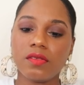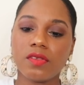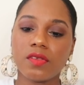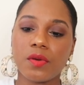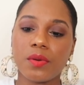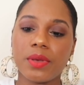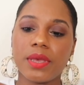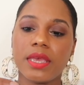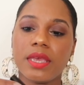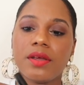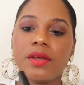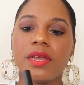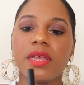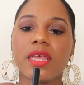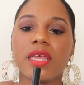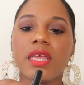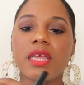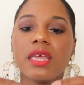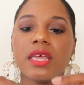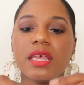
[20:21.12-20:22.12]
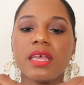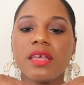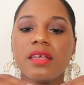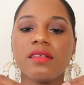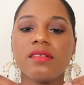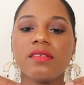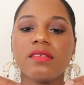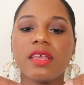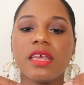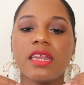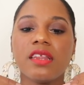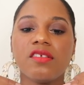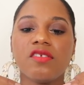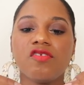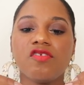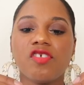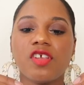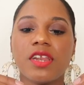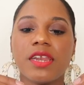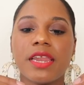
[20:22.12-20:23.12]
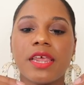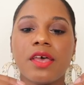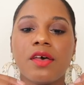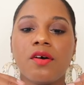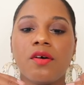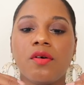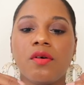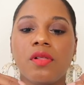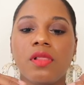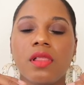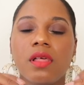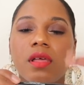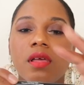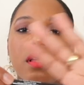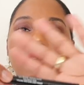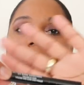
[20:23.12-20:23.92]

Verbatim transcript: so here it is. It is Chanel